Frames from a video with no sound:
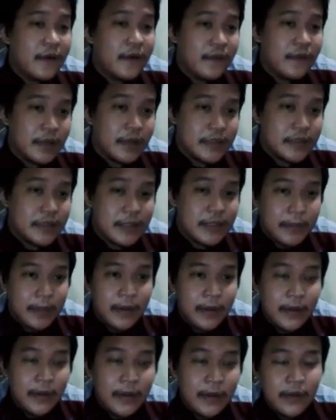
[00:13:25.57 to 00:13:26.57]
for example,
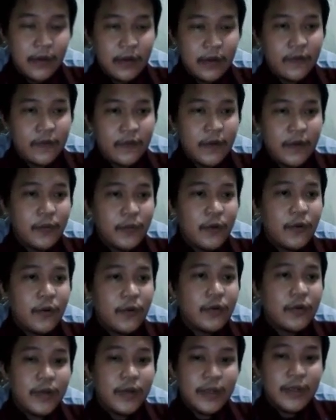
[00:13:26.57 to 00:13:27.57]
or from
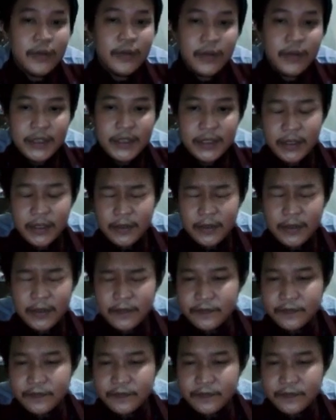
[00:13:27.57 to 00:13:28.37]
Ngoko to Indonesian.